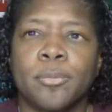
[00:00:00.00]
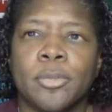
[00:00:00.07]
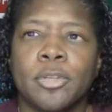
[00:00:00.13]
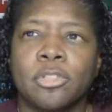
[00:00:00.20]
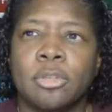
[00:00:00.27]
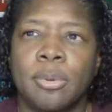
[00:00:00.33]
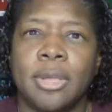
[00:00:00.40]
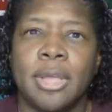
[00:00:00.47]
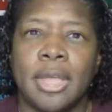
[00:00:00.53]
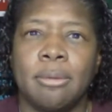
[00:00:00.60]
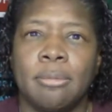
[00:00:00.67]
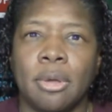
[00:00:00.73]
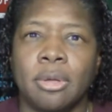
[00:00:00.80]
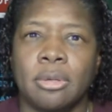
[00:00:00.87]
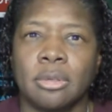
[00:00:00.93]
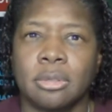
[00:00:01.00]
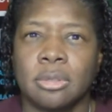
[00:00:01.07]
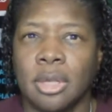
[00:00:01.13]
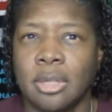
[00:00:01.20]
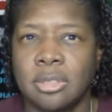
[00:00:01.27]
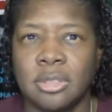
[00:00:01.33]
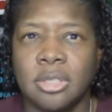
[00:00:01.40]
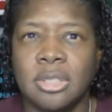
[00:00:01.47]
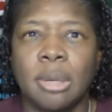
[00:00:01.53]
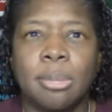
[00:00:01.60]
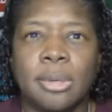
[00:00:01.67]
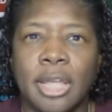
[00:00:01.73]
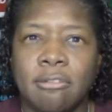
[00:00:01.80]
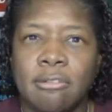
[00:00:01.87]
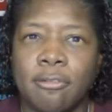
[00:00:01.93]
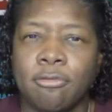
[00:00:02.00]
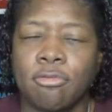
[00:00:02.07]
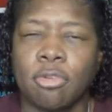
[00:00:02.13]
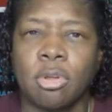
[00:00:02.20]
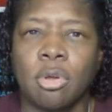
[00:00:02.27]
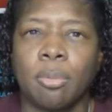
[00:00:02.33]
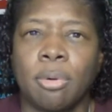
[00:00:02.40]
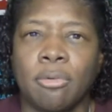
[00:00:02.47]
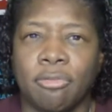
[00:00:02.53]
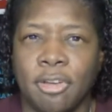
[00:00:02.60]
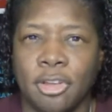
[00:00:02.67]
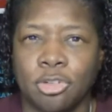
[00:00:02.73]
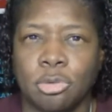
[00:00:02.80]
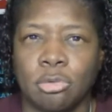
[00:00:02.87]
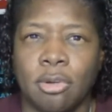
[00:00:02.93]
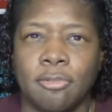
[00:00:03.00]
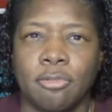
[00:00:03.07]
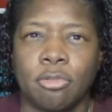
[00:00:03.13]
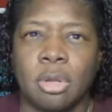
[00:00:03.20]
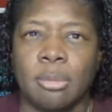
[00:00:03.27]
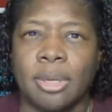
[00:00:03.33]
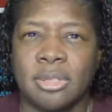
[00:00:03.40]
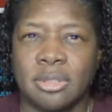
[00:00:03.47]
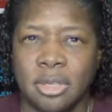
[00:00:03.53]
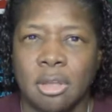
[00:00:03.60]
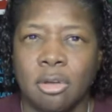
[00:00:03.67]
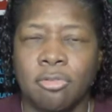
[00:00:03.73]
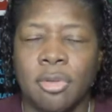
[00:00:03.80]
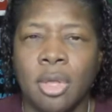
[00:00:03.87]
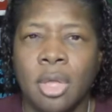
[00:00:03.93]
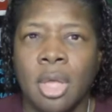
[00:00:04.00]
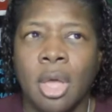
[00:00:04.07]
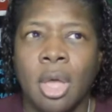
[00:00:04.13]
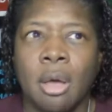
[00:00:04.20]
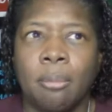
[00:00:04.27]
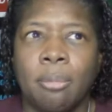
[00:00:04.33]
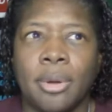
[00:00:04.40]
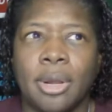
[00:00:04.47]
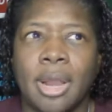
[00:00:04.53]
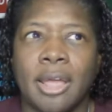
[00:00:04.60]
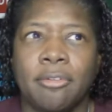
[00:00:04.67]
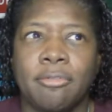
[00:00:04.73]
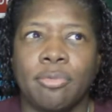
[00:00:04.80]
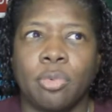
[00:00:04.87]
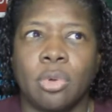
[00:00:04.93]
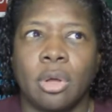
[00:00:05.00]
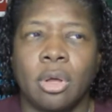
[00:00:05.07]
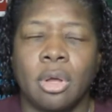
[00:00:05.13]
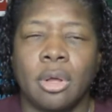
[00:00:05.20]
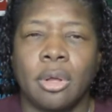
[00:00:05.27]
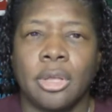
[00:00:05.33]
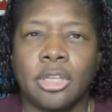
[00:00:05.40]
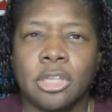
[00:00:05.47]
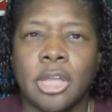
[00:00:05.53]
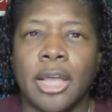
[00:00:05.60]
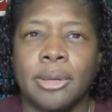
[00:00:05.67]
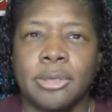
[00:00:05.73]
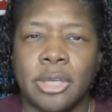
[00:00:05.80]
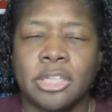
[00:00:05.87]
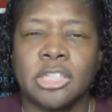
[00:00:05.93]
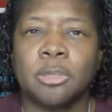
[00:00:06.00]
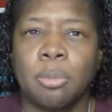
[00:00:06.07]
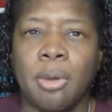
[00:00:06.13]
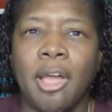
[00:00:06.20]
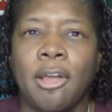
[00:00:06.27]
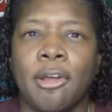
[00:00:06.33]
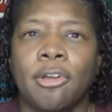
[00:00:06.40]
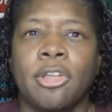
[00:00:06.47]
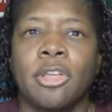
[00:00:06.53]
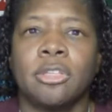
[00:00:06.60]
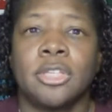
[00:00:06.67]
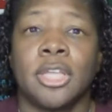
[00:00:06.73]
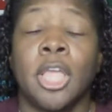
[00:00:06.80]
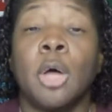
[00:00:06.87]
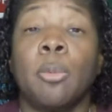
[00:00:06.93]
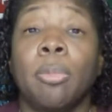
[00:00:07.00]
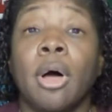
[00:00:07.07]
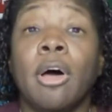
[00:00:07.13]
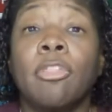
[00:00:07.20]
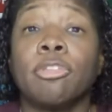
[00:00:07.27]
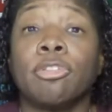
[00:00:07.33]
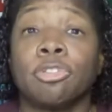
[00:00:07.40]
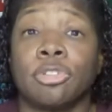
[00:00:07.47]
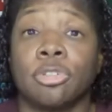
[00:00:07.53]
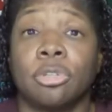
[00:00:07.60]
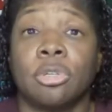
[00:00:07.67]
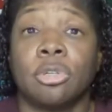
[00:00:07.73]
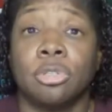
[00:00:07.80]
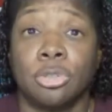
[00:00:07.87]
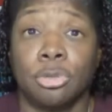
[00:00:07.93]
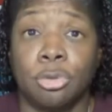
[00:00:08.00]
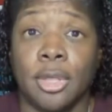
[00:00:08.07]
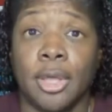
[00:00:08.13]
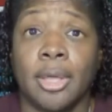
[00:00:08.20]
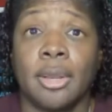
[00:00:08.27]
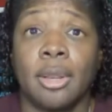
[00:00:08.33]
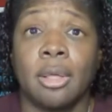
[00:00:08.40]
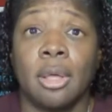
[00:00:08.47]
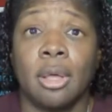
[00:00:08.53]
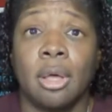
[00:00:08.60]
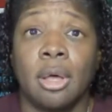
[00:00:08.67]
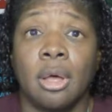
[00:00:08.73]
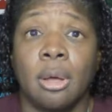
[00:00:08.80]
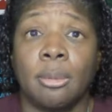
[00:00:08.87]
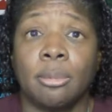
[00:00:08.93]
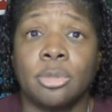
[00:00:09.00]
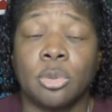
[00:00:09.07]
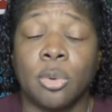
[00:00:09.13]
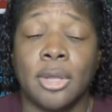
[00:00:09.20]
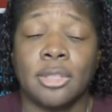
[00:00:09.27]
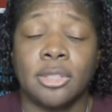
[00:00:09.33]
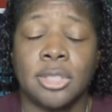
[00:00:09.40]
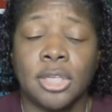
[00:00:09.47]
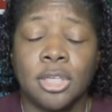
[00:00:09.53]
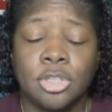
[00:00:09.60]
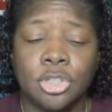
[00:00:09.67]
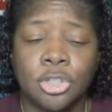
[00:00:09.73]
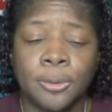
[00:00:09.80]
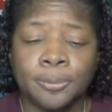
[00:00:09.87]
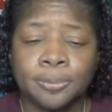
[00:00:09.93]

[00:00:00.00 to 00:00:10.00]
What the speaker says: to be an NCAA referee or professional referee myself, but I aspire to help others do that. So I teach